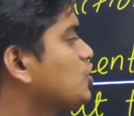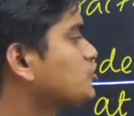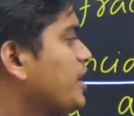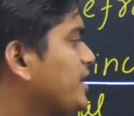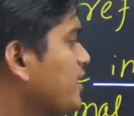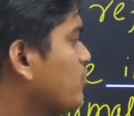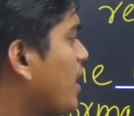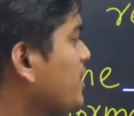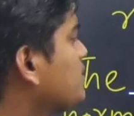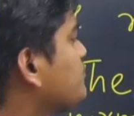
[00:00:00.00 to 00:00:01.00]
So they are telling
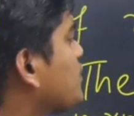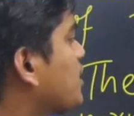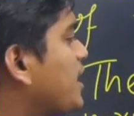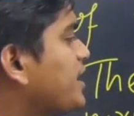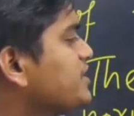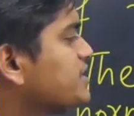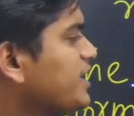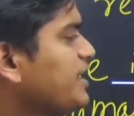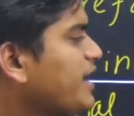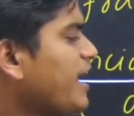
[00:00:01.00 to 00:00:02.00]
what? Now
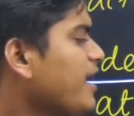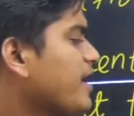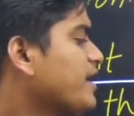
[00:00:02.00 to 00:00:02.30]
incident ray,